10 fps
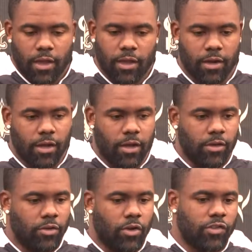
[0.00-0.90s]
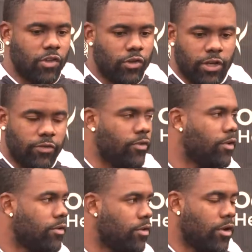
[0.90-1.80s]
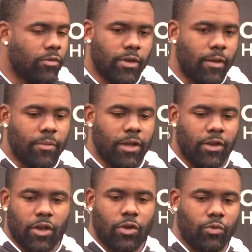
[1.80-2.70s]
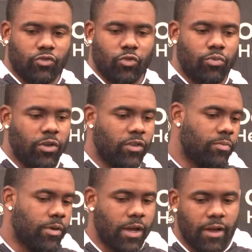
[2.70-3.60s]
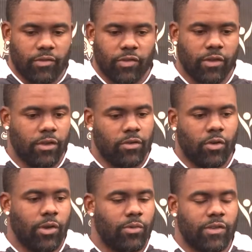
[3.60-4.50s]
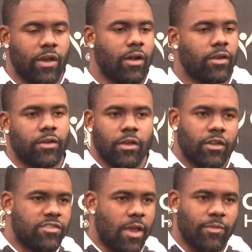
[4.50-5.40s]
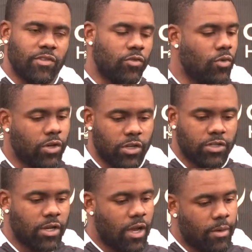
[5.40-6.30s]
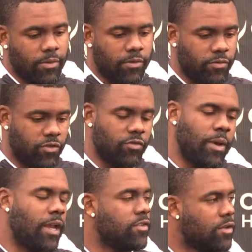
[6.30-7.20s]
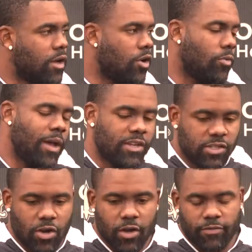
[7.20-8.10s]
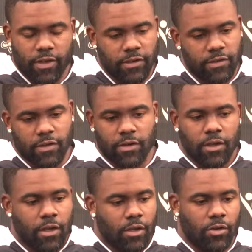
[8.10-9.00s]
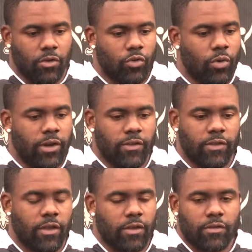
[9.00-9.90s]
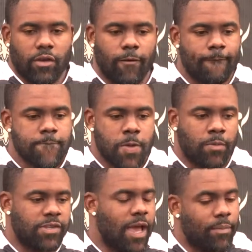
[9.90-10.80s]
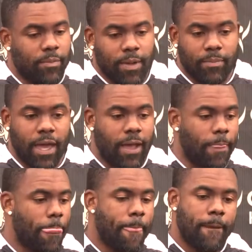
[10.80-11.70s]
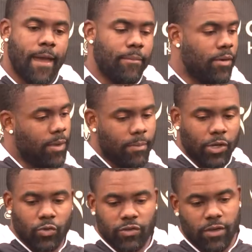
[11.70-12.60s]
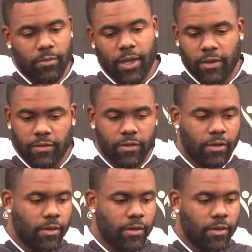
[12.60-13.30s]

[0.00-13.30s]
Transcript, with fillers: And, uh, you know, it's a little different, you know, not being in the huddle with Drew Brees, but obviously, you know, he retired, and Jameis is doing a good job of just managing the huddle, managing the offense, and, you know, doing his thing. So I'm just happy to be back, happy to meet my new teammates,